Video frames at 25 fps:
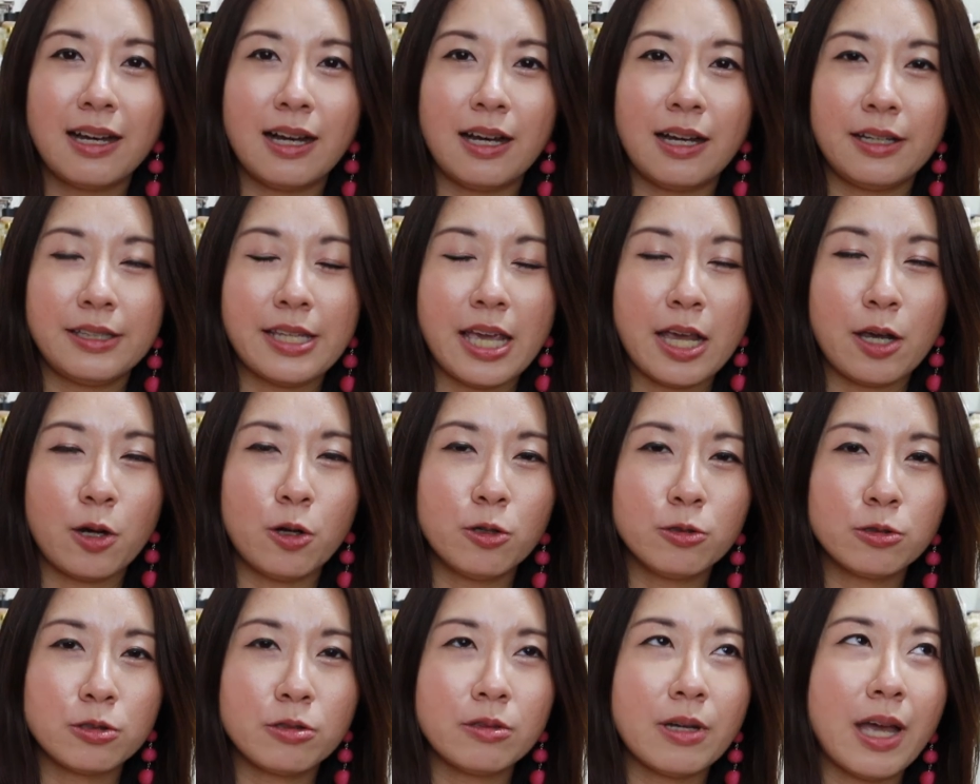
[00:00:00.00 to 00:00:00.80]
Uh, they
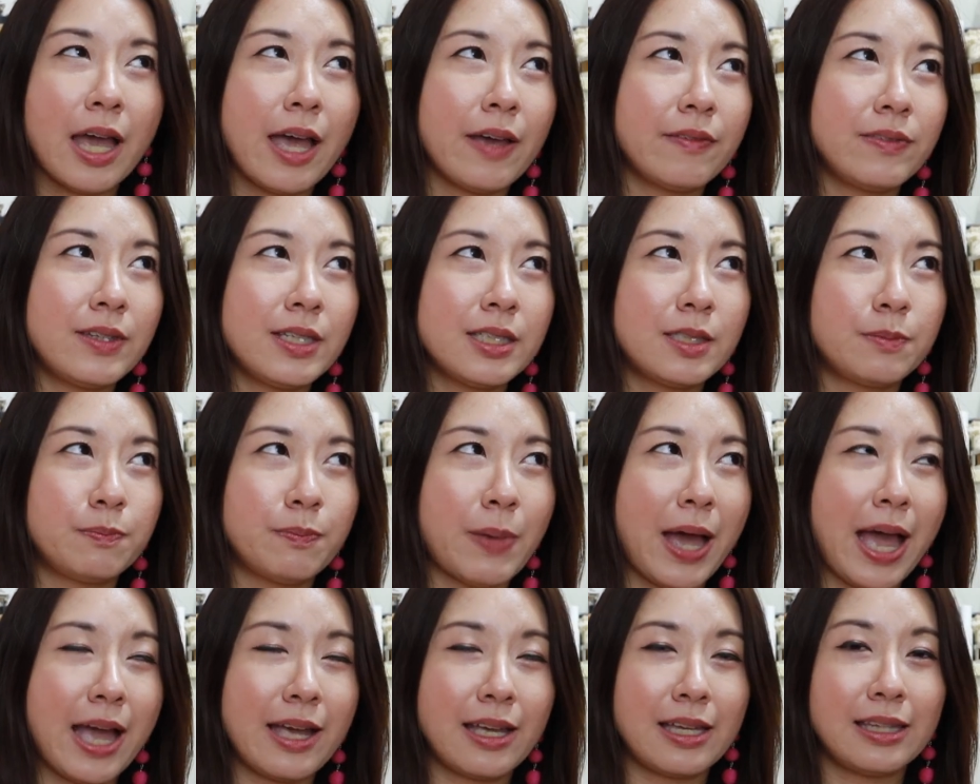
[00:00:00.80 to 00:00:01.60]
also have this
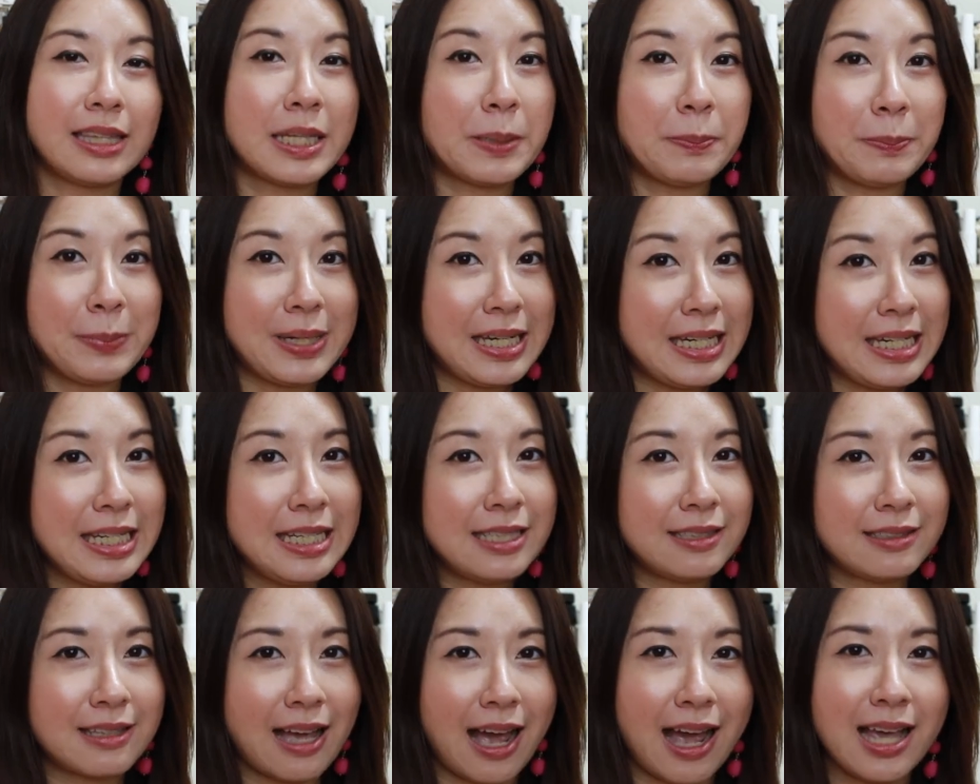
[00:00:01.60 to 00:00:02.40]
bag in the
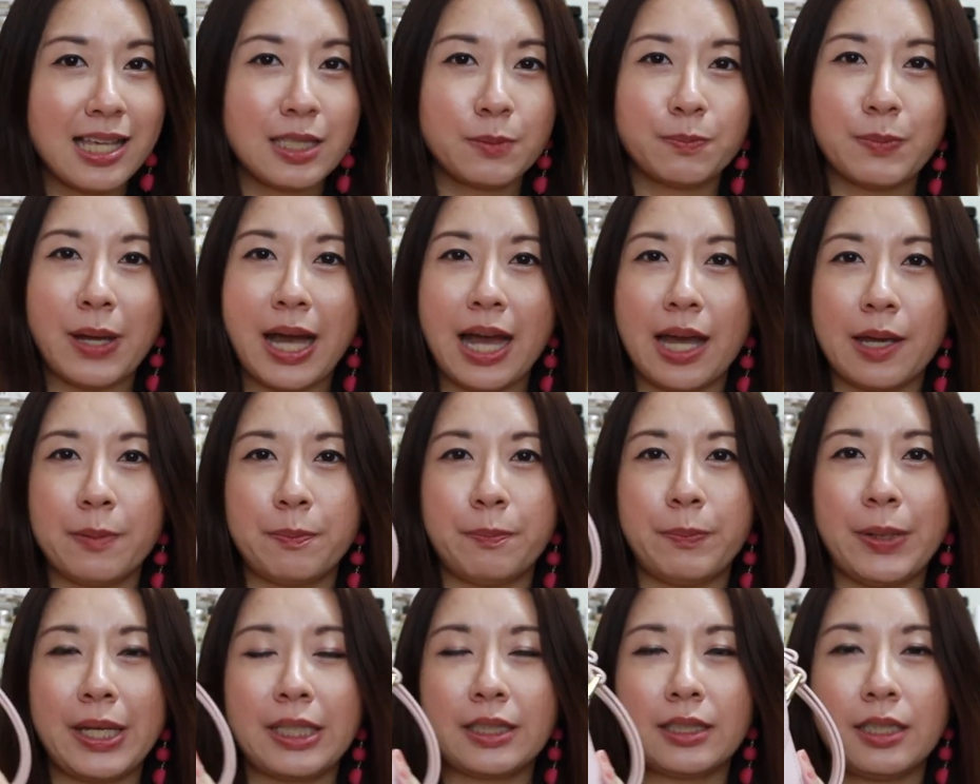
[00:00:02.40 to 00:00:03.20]
mini size, but I
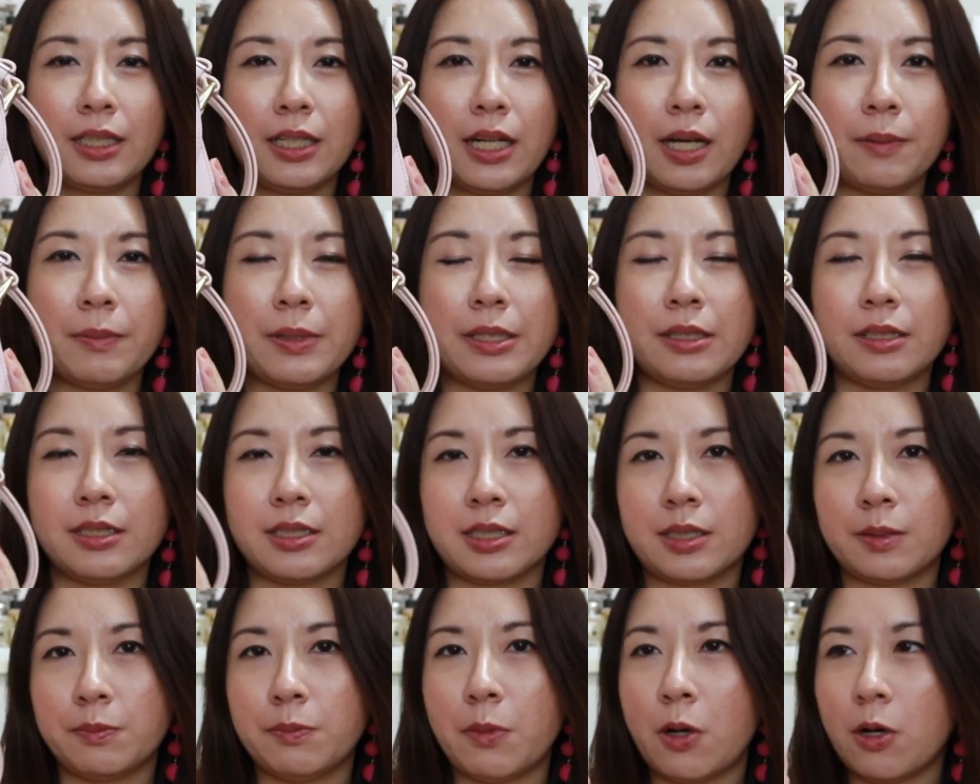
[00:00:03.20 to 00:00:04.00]
picked it up in the
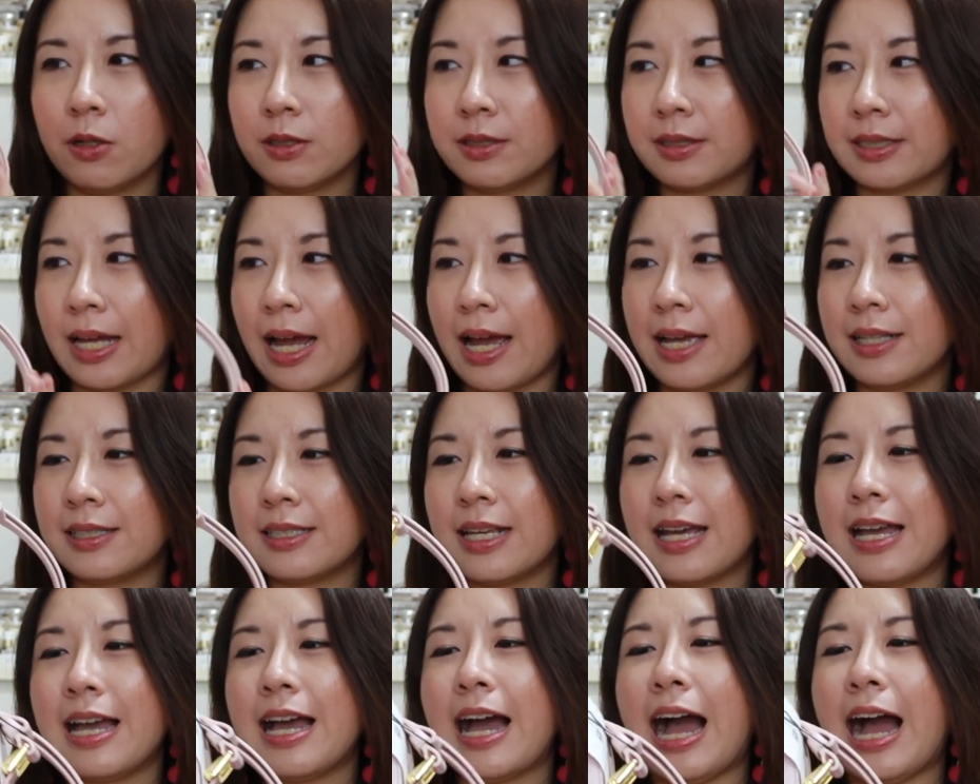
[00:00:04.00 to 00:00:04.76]
small size.